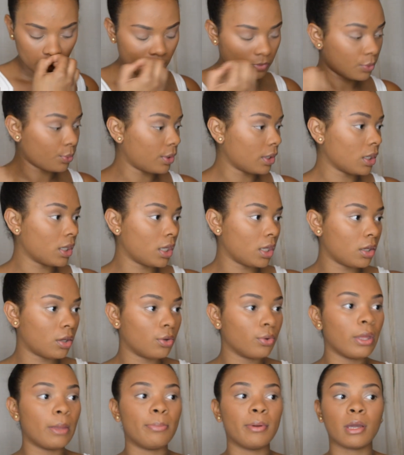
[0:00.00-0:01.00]
You want to
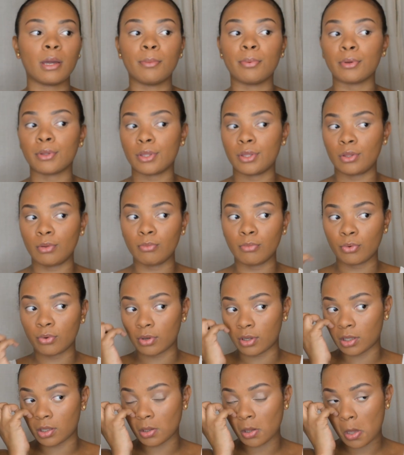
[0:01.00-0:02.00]
go and pick up a cute
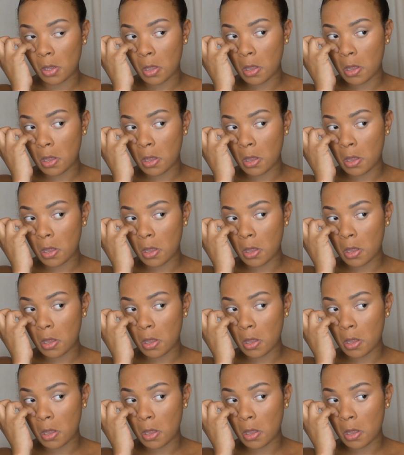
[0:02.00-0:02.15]
boy.